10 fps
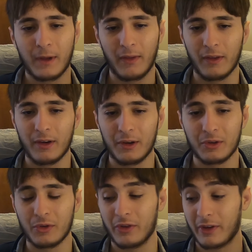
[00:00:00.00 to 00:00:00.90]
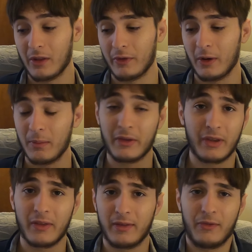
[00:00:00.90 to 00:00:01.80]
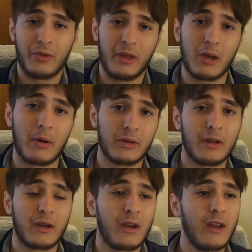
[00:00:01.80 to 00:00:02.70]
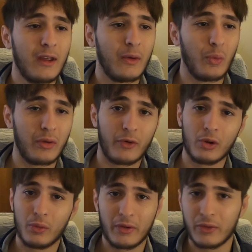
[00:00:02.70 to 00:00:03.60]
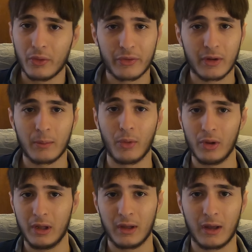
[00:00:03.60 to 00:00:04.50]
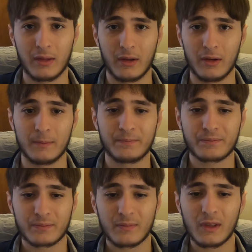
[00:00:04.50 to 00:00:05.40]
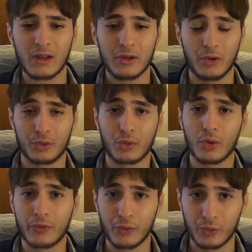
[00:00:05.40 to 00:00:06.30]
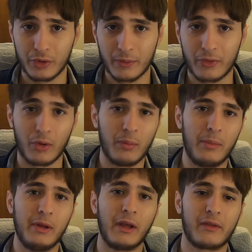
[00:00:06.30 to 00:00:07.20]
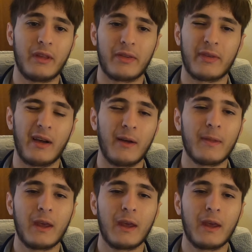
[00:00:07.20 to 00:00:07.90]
And you know, it's kind of makes sense if you think about it. Like we have always used boiling and you know, to cook food, so maybe like that's a